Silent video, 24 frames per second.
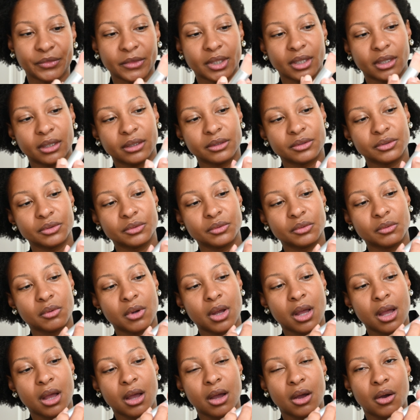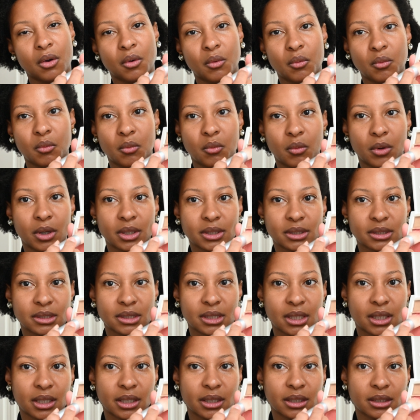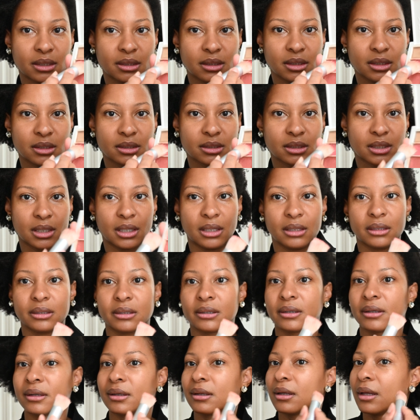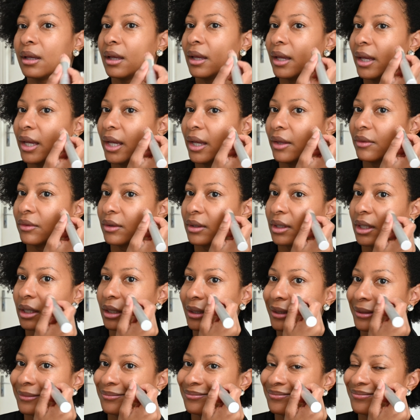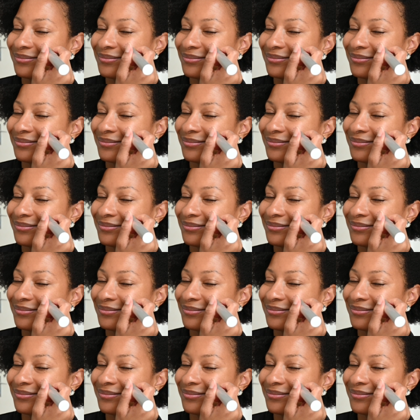I do one side in this color, and then I